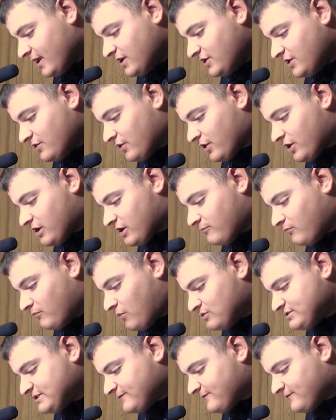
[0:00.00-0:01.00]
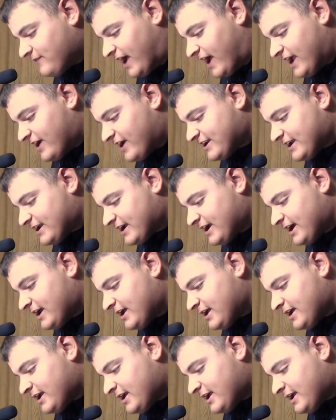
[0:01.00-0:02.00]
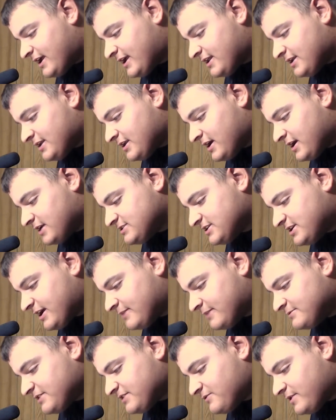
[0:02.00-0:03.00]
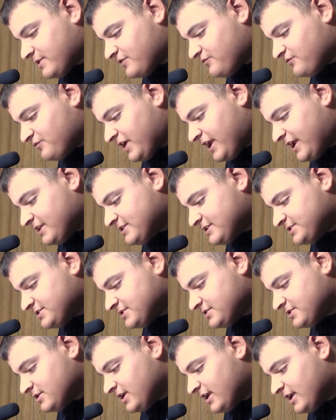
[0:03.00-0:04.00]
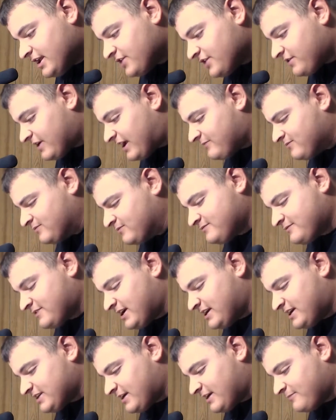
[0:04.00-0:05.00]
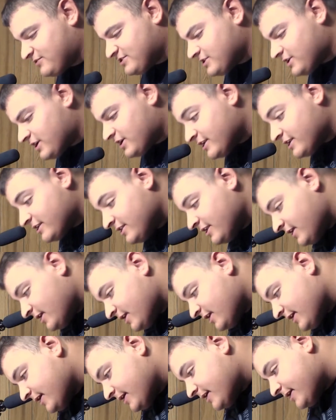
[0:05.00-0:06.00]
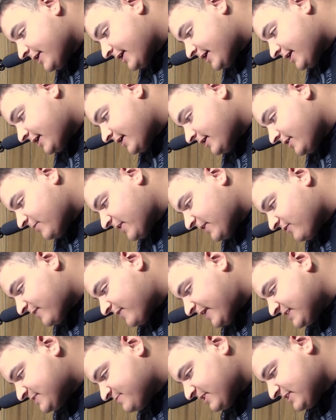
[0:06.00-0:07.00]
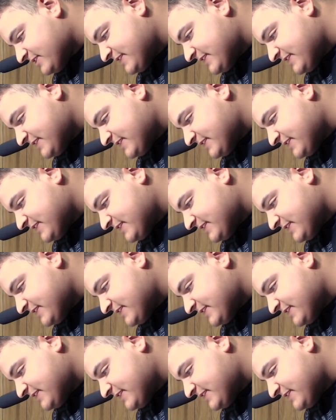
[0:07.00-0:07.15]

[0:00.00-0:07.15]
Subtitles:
You hurl a mote of fire at a conjured object within range. I'm retarded. You make a range spell